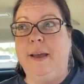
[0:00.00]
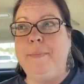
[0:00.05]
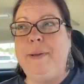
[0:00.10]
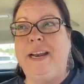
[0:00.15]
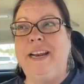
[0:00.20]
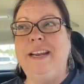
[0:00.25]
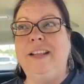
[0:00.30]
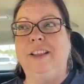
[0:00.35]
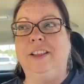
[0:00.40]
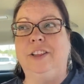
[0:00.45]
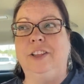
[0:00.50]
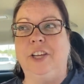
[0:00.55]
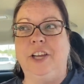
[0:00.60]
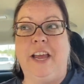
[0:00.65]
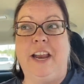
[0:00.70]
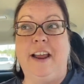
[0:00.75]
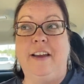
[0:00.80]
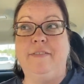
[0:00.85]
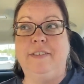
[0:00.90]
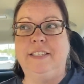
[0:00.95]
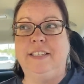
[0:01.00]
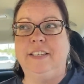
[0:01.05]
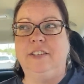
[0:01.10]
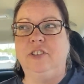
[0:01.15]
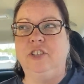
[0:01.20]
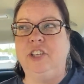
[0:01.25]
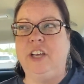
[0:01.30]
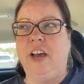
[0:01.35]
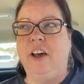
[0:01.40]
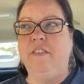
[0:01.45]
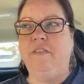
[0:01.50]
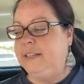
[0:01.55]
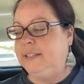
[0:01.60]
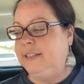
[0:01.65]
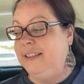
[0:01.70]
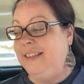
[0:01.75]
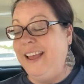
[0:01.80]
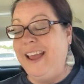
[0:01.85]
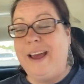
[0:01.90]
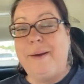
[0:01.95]
I mean, I didn't look at every single shelf.
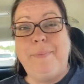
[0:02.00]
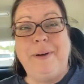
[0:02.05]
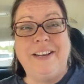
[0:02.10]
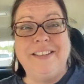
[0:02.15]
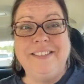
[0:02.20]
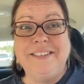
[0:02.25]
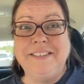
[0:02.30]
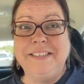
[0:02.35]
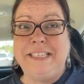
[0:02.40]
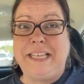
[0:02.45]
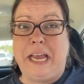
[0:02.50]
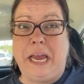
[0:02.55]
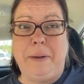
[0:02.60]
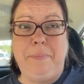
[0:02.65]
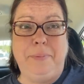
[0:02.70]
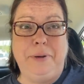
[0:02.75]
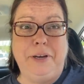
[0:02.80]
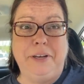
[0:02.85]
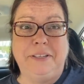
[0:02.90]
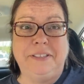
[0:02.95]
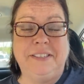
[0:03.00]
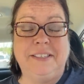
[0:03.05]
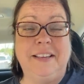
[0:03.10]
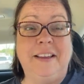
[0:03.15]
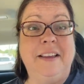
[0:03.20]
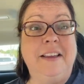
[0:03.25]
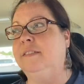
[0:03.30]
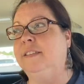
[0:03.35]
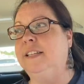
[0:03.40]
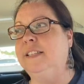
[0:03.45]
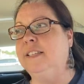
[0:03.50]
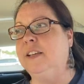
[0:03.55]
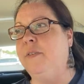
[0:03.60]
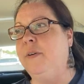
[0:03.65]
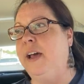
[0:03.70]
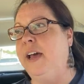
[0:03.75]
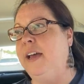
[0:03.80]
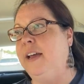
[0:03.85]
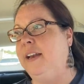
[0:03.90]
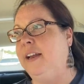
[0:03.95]
They had puzzles, they had books. Let's go
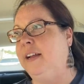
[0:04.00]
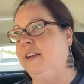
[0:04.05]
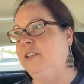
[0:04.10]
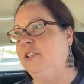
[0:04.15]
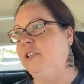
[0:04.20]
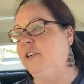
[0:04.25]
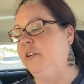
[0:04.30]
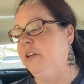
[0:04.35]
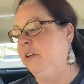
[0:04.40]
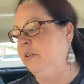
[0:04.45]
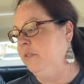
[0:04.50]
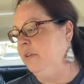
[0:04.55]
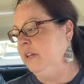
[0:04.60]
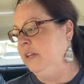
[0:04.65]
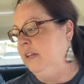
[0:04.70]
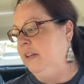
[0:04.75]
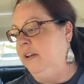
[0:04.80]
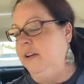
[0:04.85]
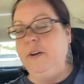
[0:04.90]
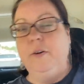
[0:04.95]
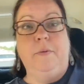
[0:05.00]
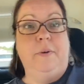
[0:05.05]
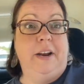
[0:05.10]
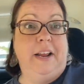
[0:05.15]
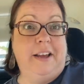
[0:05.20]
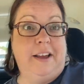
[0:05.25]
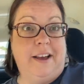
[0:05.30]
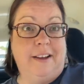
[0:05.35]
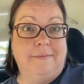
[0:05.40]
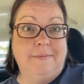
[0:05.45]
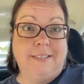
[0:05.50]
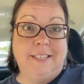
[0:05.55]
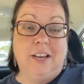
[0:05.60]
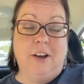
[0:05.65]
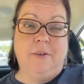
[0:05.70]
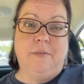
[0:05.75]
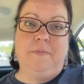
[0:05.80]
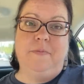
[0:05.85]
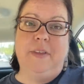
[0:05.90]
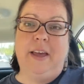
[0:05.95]
ahead and show you what I got.
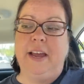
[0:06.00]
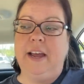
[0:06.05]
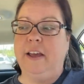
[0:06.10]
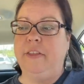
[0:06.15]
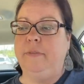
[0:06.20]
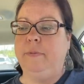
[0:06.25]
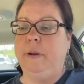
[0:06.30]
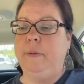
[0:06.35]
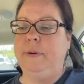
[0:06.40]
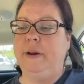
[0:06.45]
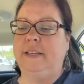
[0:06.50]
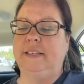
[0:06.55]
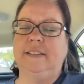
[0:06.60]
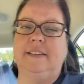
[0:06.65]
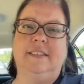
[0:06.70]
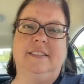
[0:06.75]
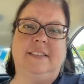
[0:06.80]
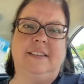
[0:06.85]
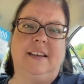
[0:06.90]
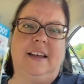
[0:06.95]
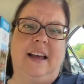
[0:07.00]
So I got 3 puzzles.